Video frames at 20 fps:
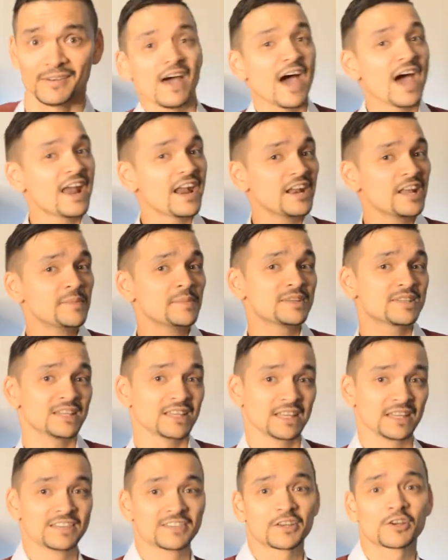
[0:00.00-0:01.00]

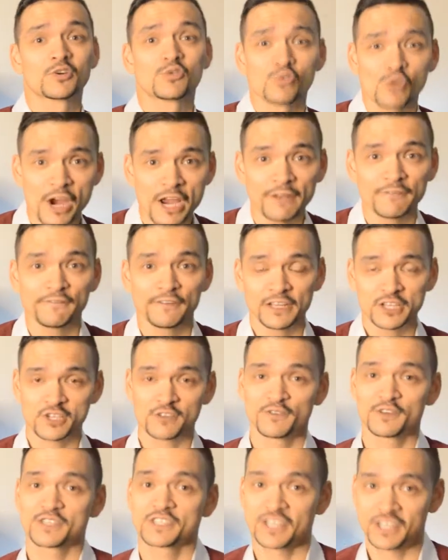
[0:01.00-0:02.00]
Anonymity is a great feature
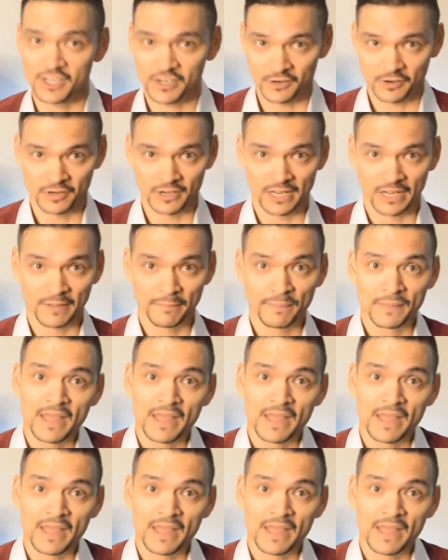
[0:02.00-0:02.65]
for security.